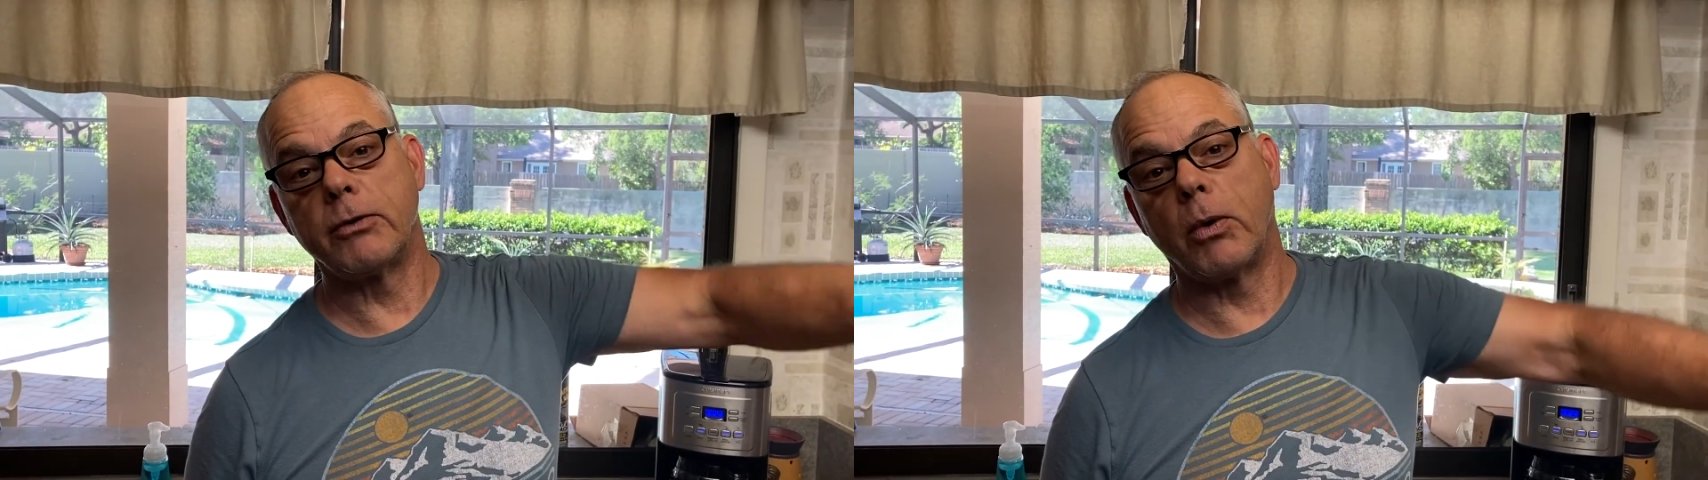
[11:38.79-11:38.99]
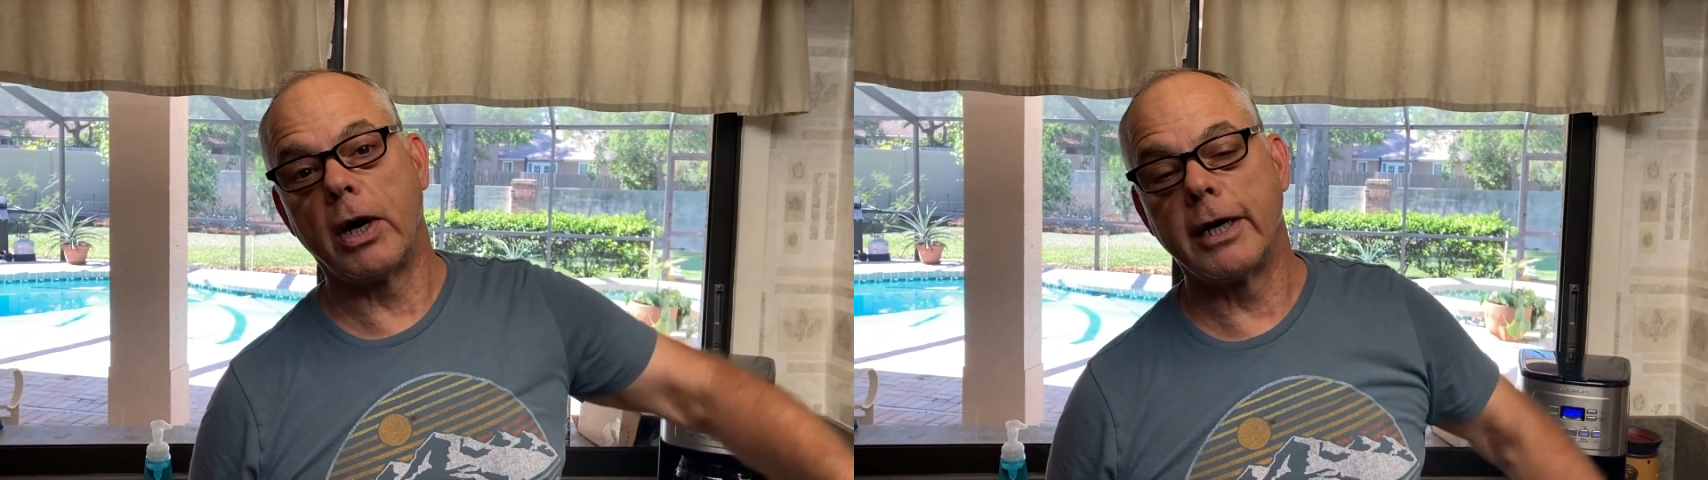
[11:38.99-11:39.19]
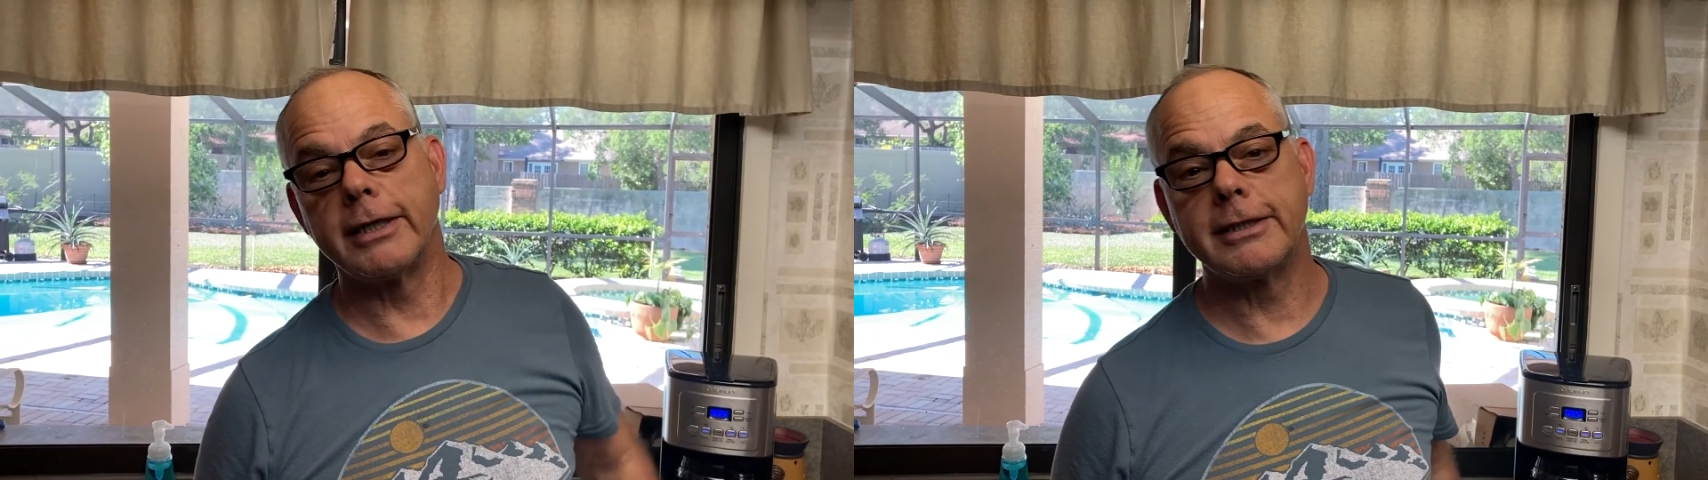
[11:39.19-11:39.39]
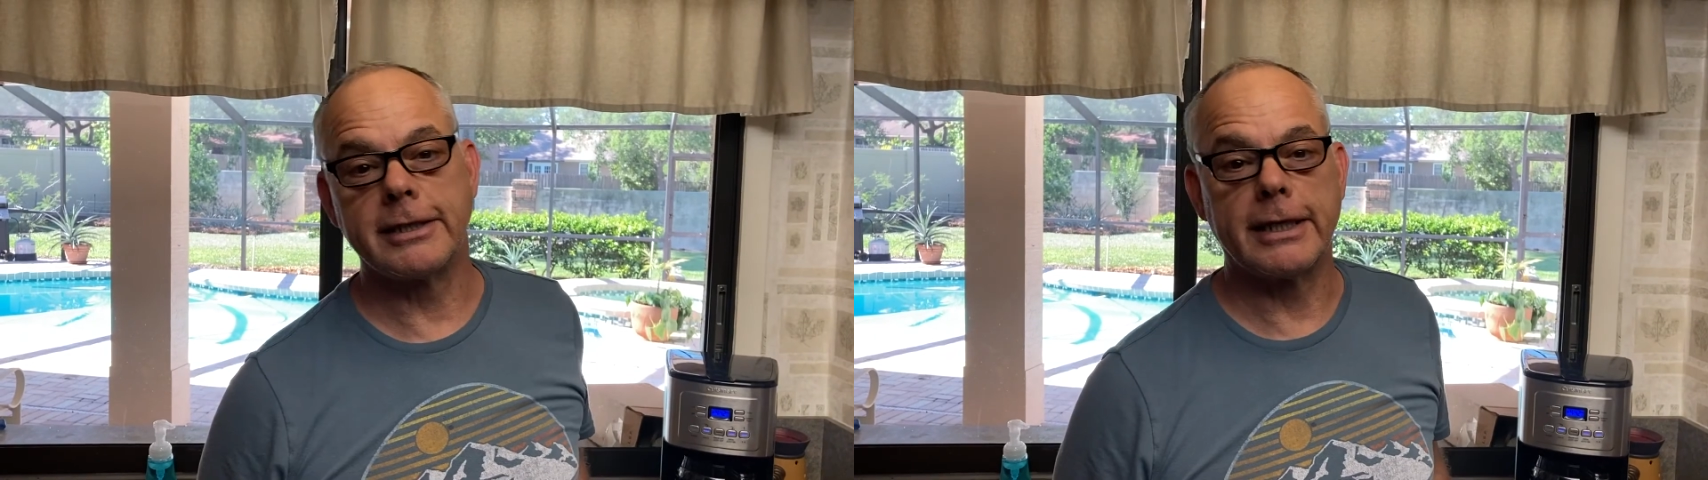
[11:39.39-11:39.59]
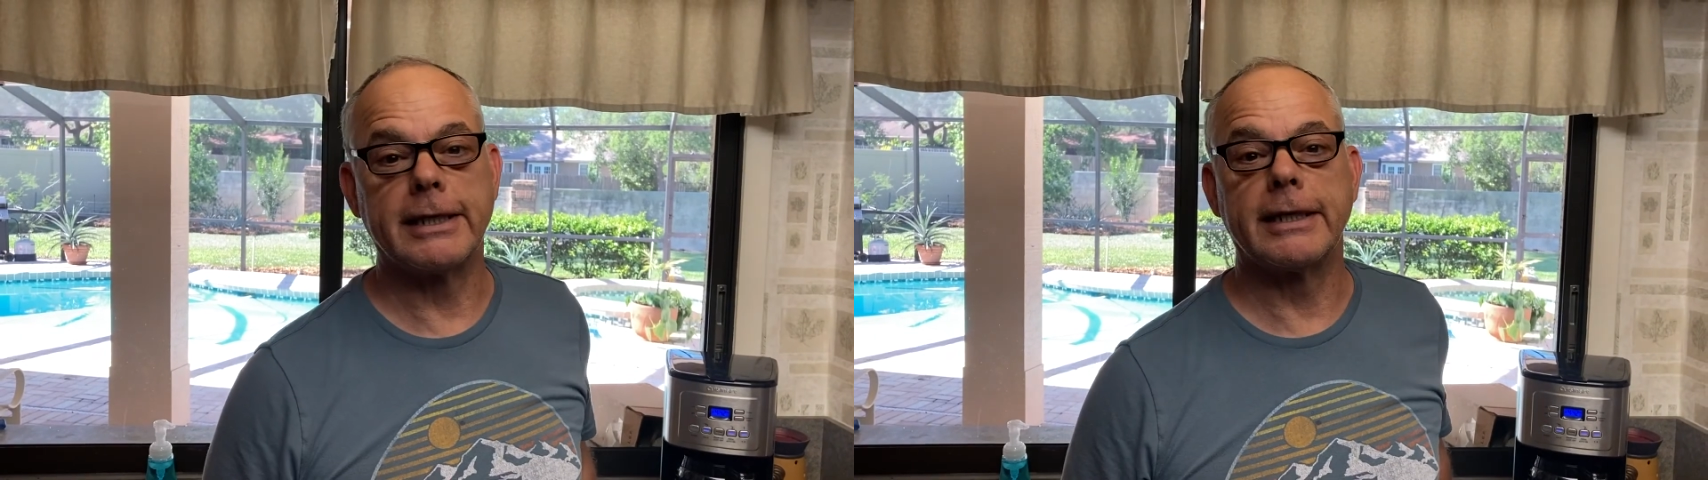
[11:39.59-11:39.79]
twice,
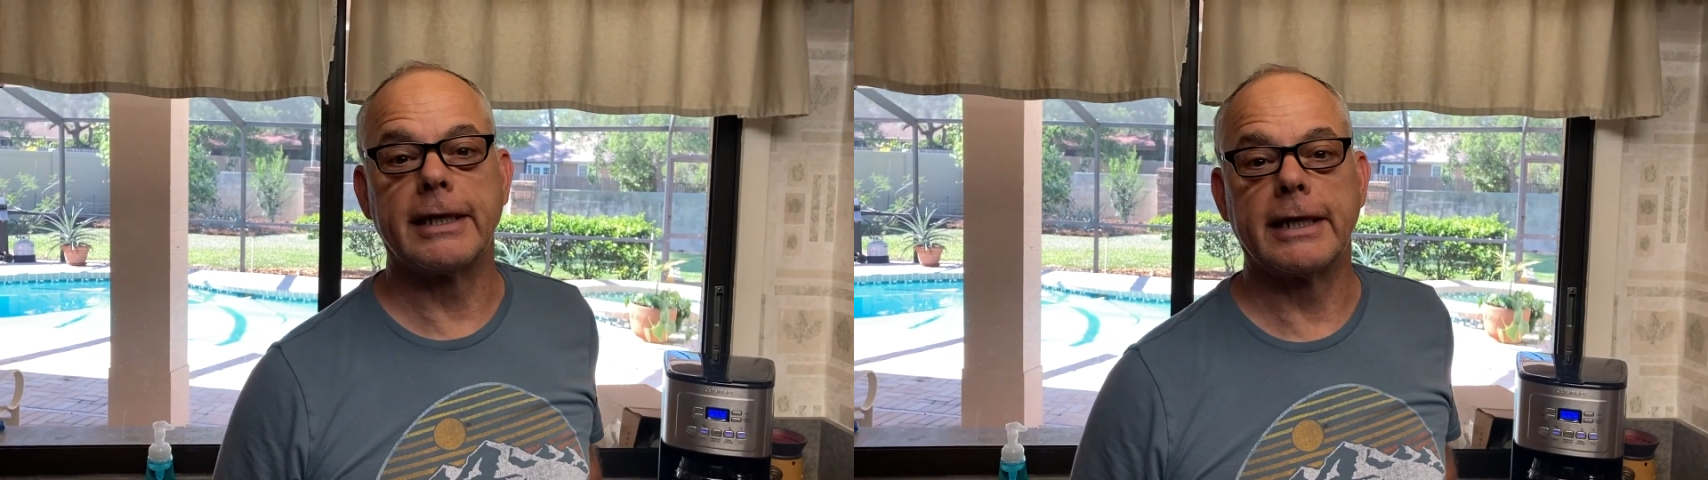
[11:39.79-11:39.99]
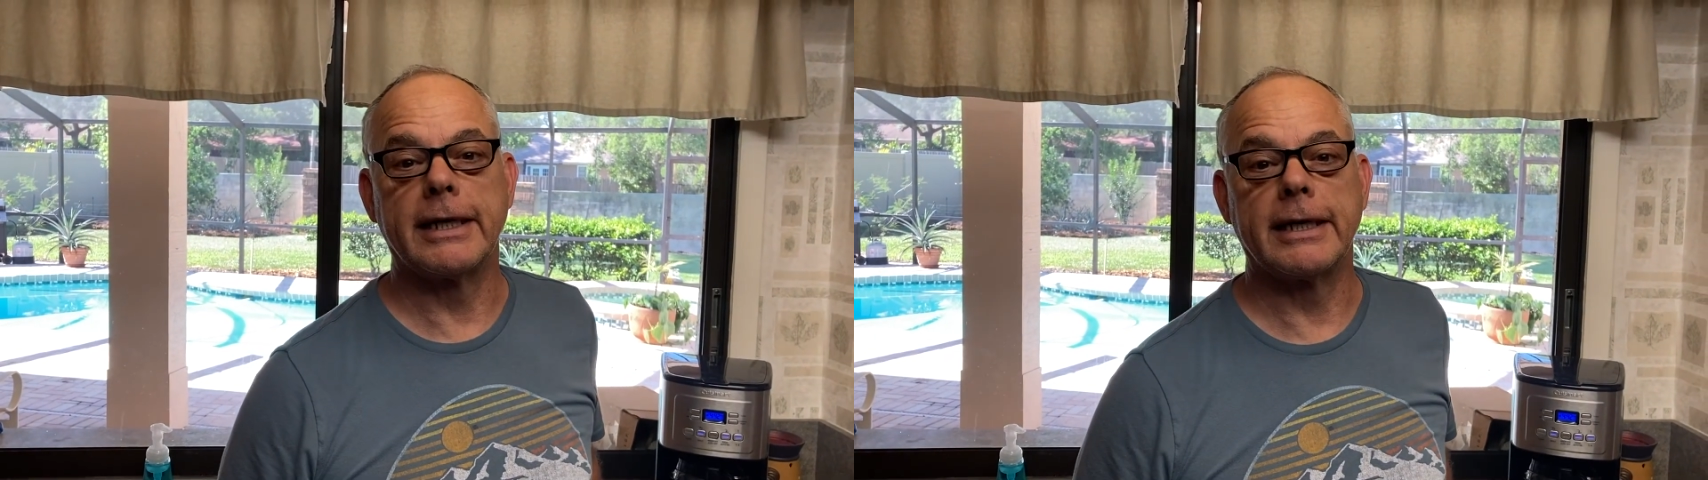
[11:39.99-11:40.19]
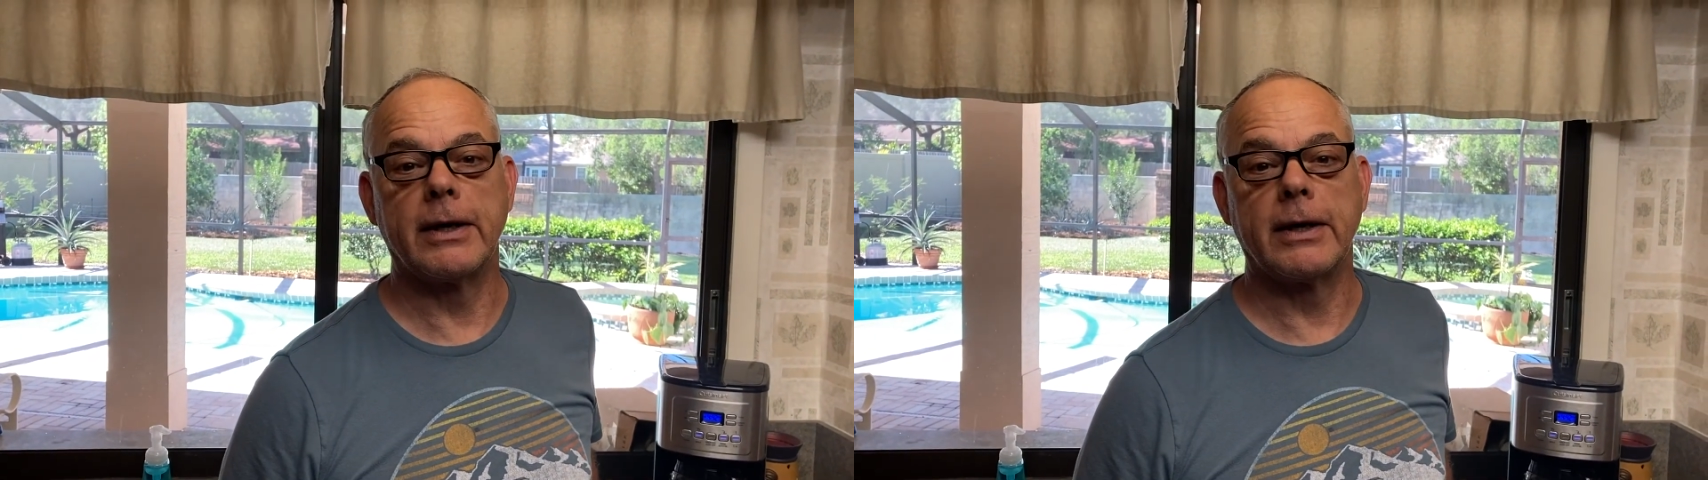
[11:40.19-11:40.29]
and uh,